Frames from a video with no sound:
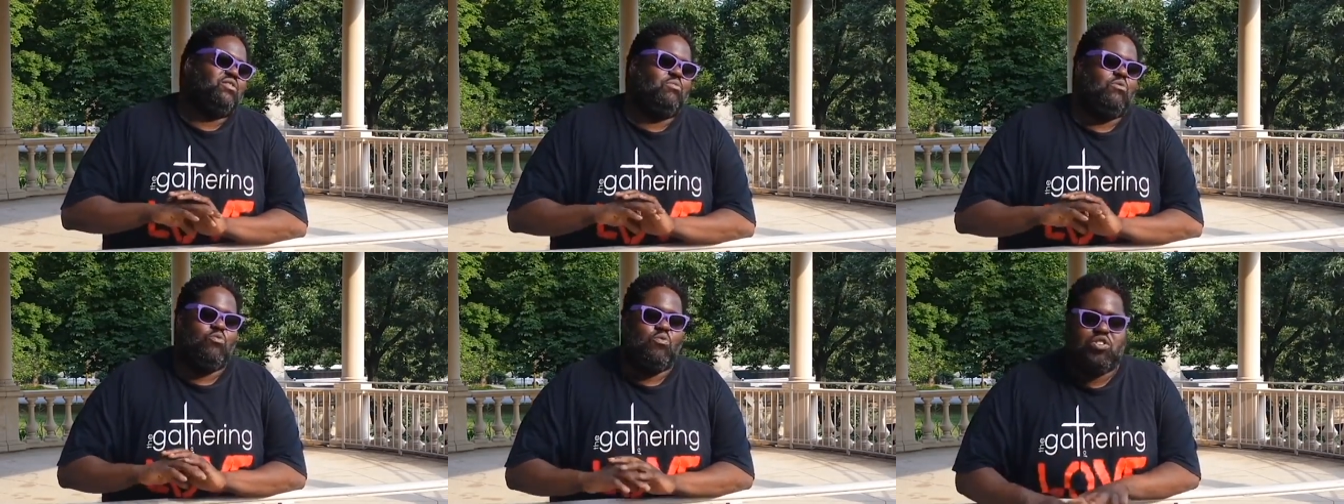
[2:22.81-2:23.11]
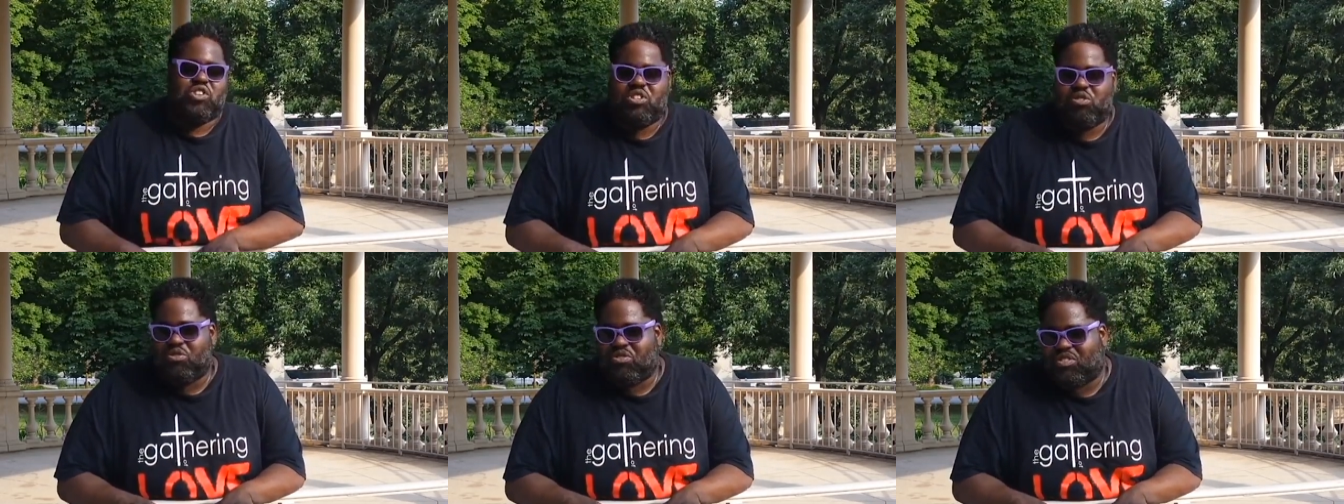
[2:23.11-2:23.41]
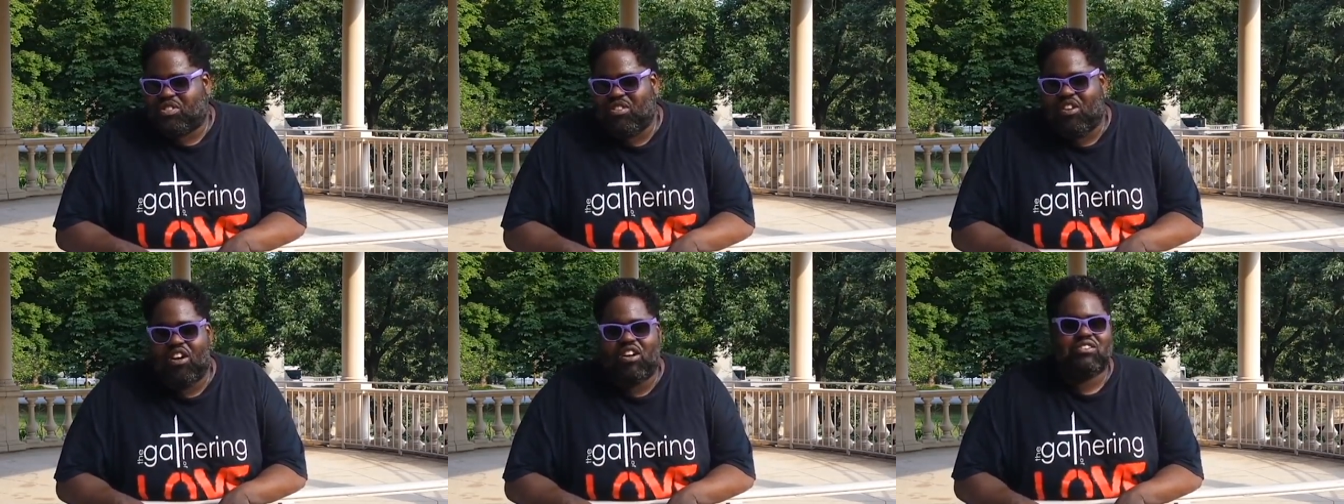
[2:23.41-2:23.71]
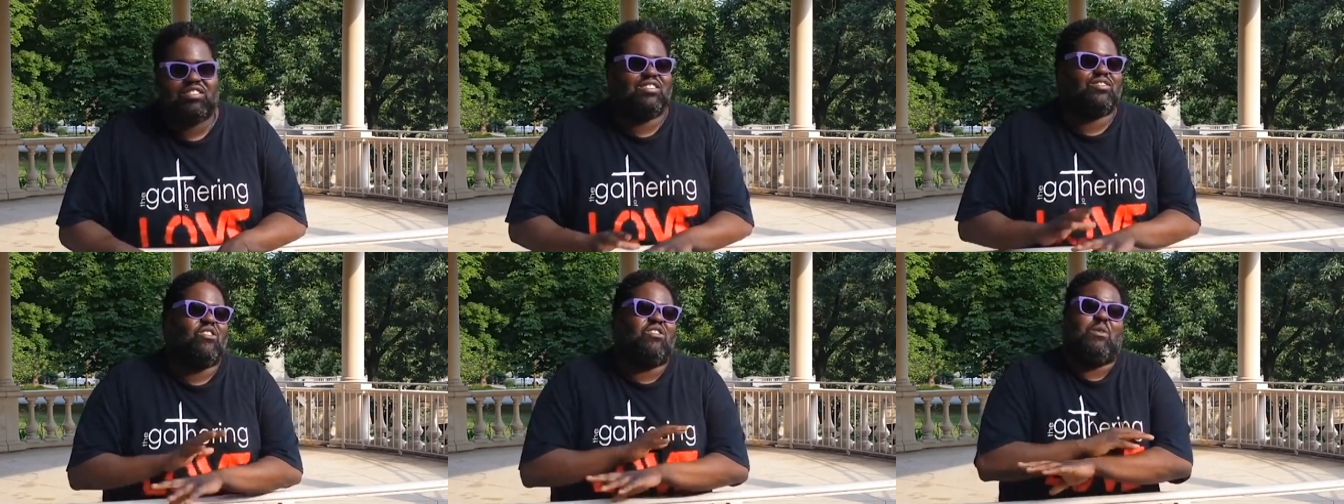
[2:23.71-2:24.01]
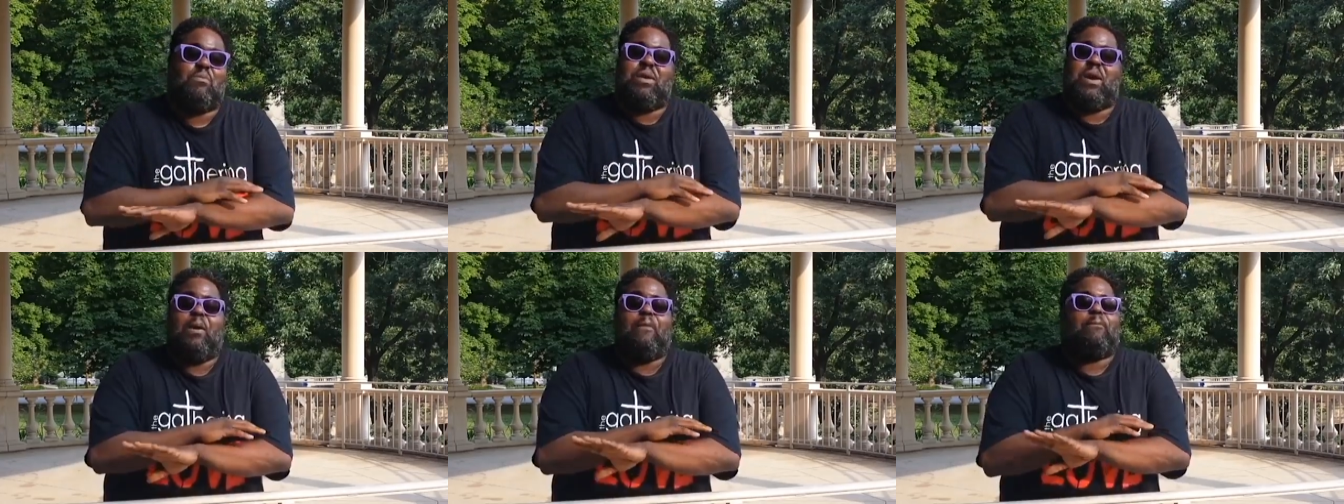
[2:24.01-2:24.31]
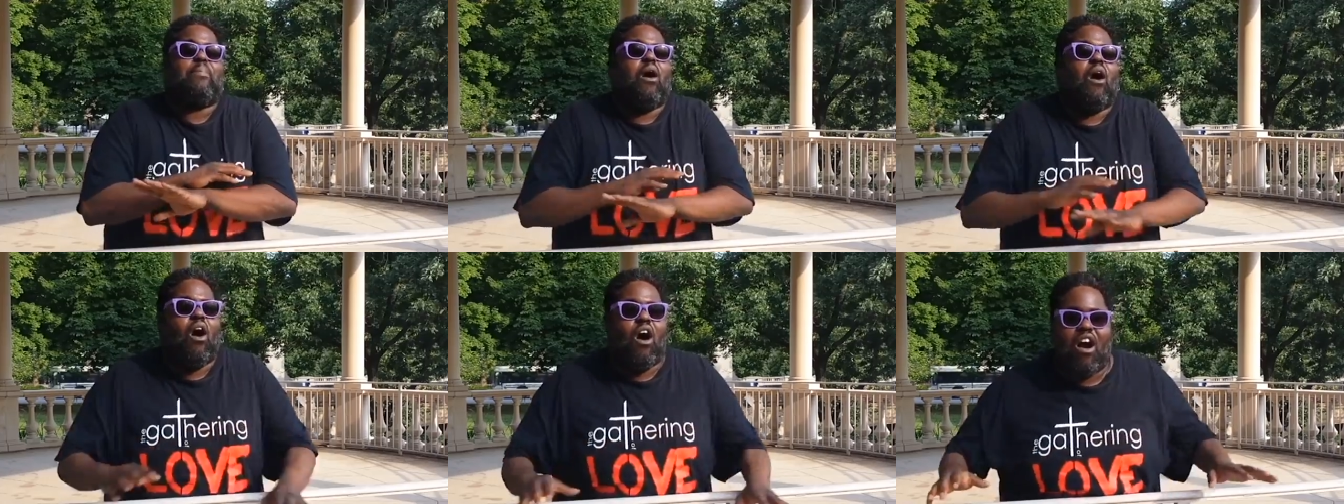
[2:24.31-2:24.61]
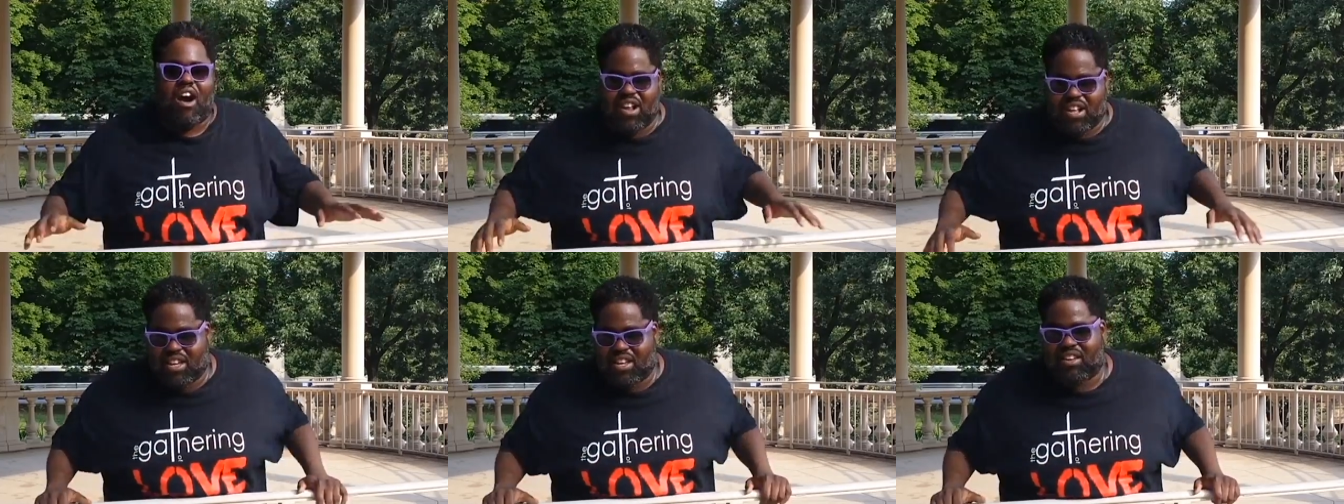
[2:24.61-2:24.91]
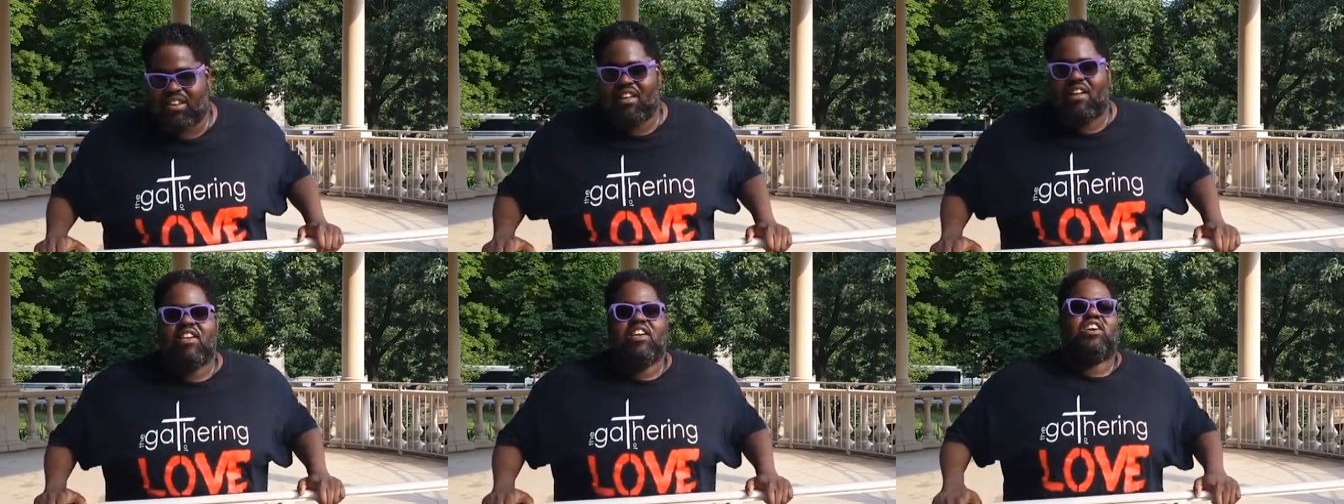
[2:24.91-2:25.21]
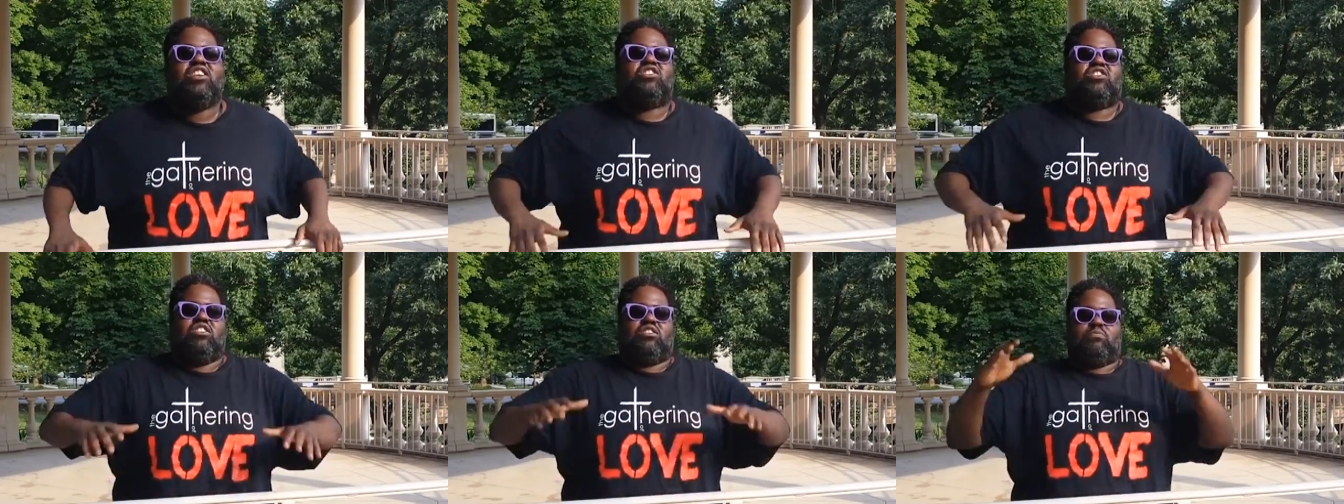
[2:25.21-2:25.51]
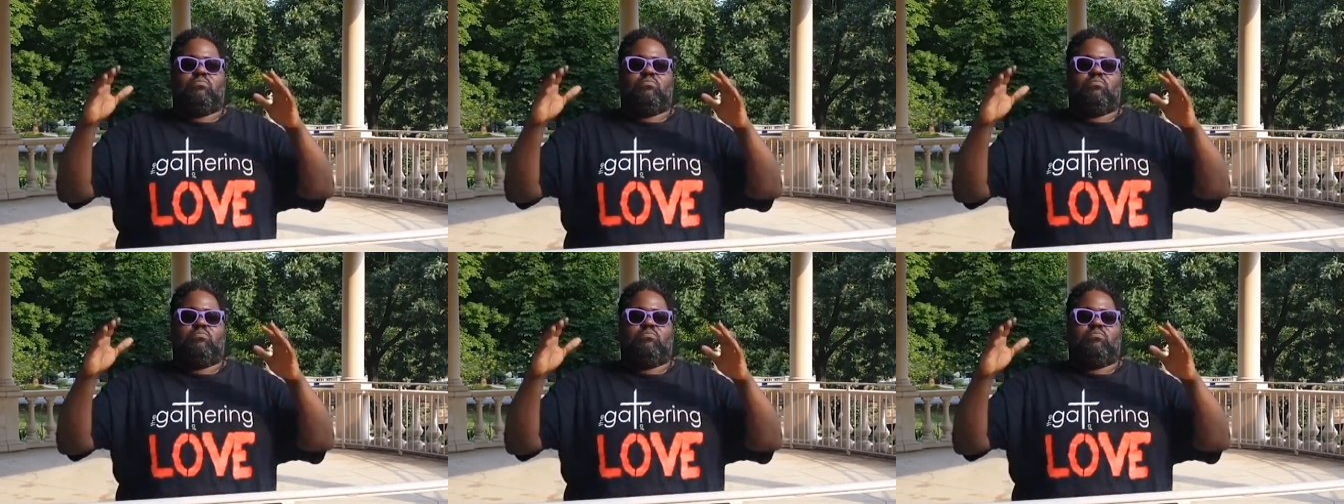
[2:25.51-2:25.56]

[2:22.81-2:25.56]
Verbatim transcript: We might do some original songs. It's gonna be a party.